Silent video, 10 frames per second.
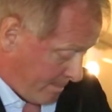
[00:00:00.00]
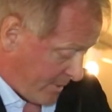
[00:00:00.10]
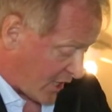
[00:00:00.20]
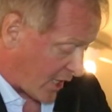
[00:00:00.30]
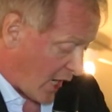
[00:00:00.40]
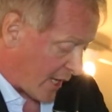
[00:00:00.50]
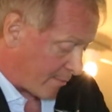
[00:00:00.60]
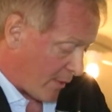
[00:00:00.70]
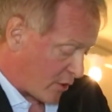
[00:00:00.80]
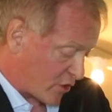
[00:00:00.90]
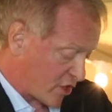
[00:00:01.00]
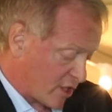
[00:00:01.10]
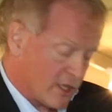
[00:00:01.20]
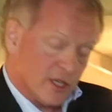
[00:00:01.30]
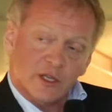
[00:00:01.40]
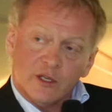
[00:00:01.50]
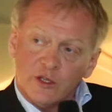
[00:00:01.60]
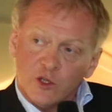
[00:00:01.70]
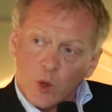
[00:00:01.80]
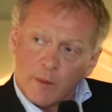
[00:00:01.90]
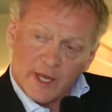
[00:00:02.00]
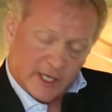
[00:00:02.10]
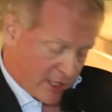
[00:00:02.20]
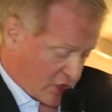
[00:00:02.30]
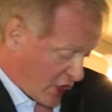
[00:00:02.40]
But unlike most, you are making